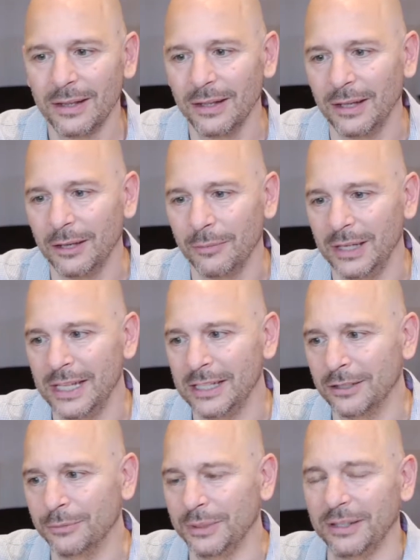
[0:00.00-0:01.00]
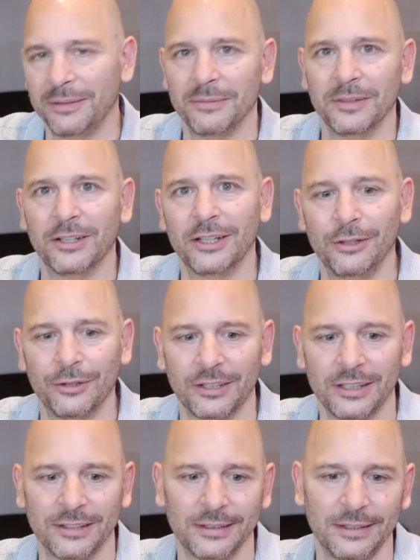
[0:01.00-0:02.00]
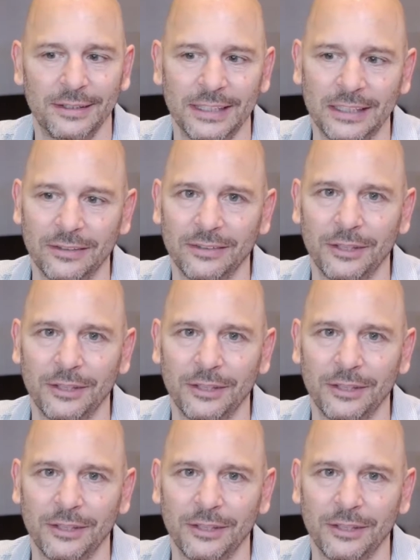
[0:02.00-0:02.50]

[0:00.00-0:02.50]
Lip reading: layered with dialogue and other things,